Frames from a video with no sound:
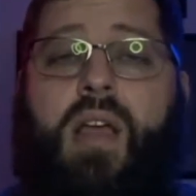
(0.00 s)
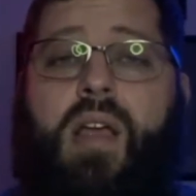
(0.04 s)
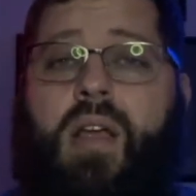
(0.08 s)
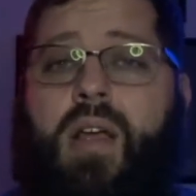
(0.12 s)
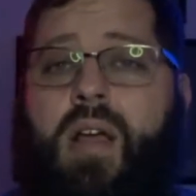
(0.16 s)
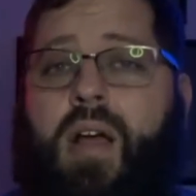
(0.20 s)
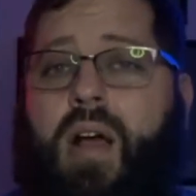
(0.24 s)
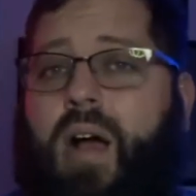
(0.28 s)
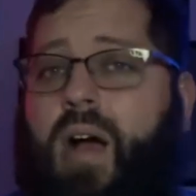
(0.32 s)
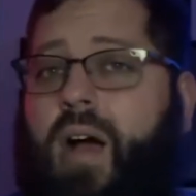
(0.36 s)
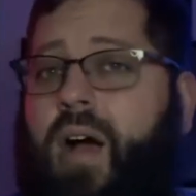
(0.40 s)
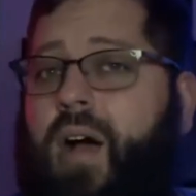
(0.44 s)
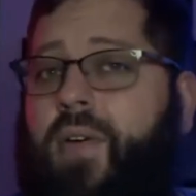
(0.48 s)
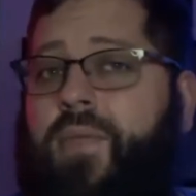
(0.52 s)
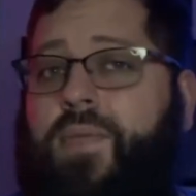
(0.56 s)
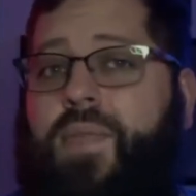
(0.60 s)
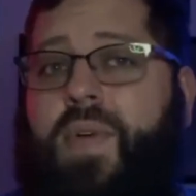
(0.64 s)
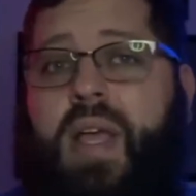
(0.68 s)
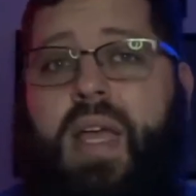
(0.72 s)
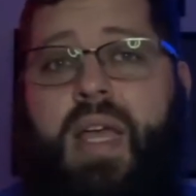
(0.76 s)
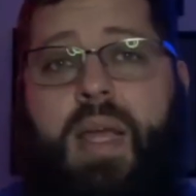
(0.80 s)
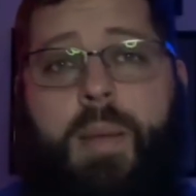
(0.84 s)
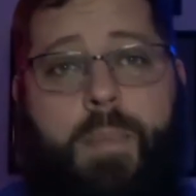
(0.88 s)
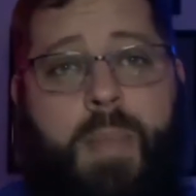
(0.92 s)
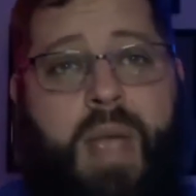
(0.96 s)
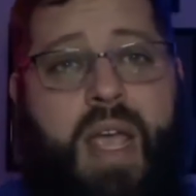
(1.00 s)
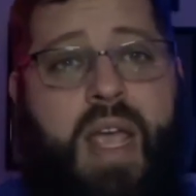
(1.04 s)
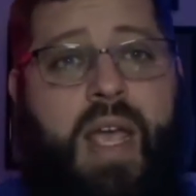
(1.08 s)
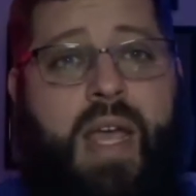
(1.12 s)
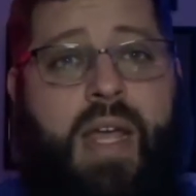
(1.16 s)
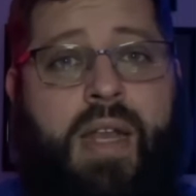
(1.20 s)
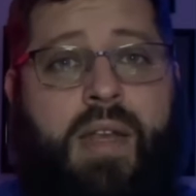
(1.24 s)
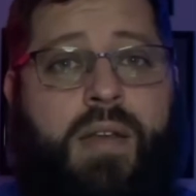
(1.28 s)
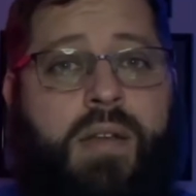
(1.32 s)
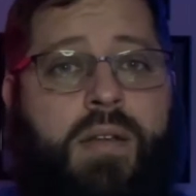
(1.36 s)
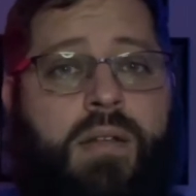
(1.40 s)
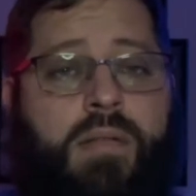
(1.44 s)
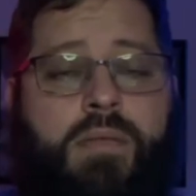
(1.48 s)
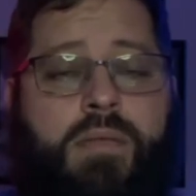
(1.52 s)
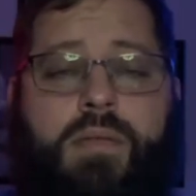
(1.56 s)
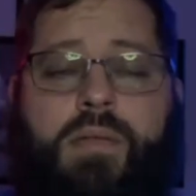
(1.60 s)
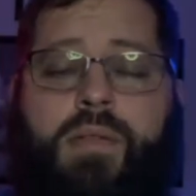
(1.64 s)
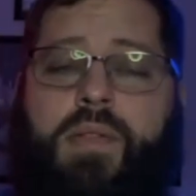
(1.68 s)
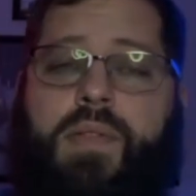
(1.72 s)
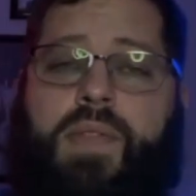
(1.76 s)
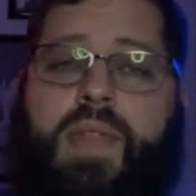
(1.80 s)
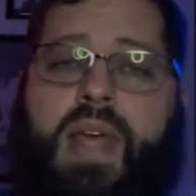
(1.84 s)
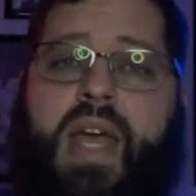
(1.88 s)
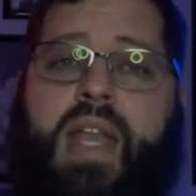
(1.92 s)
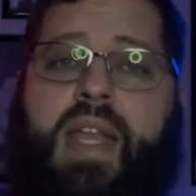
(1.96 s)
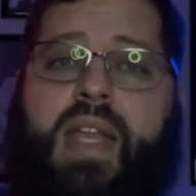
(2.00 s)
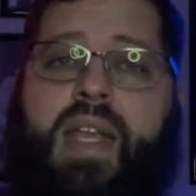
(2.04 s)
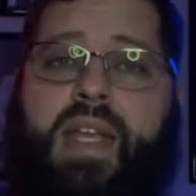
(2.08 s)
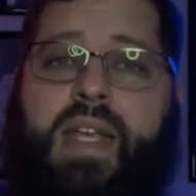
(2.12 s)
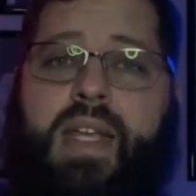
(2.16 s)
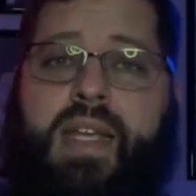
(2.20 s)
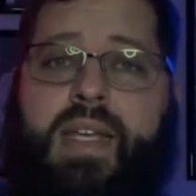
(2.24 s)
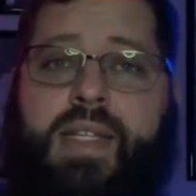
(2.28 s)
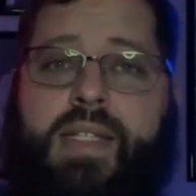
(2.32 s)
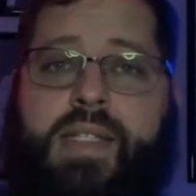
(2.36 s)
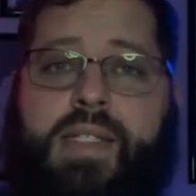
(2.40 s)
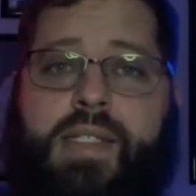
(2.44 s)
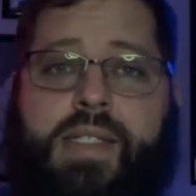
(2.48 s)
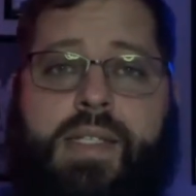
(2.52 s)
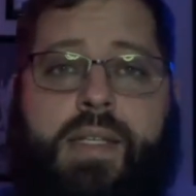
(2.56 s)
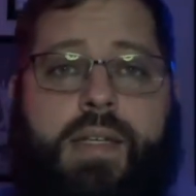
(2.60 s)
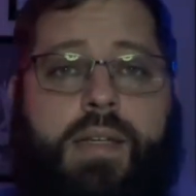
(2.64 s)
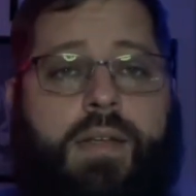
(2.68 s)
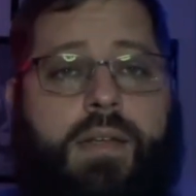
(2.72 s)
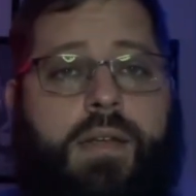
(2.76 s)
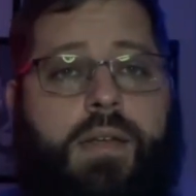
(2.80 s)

of a man that is